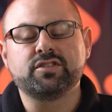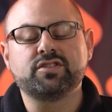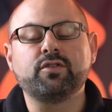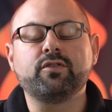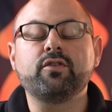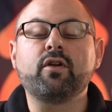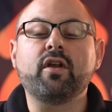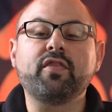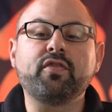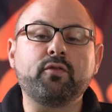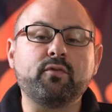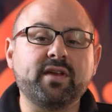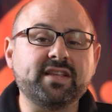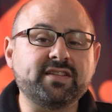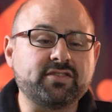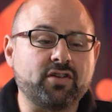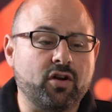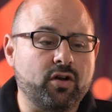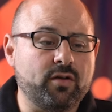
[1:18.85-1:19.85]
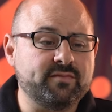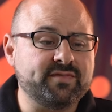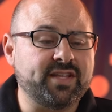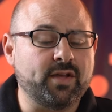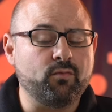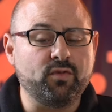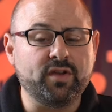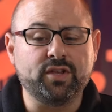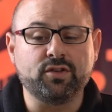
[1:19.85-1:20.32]
So there are three terms
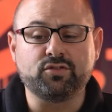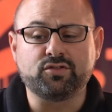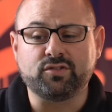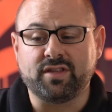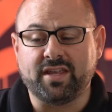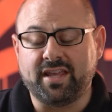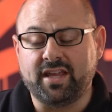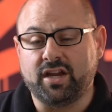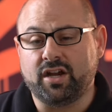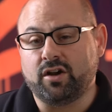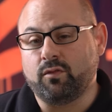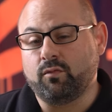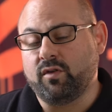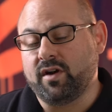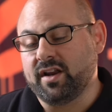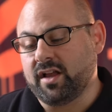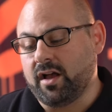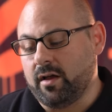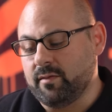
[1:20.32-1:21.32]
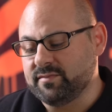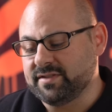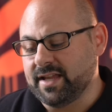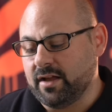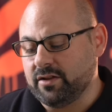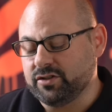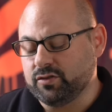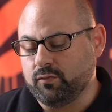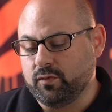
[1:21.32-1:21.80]
that we usually hear when it comes
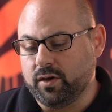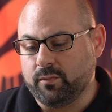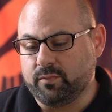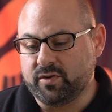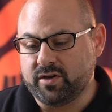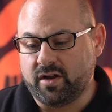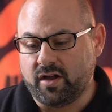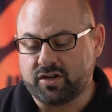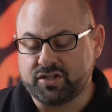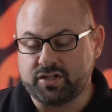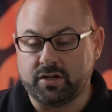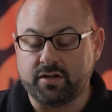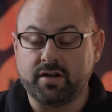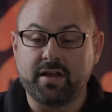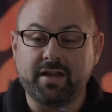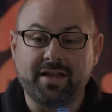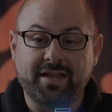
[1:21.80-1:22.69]
down to wheel production: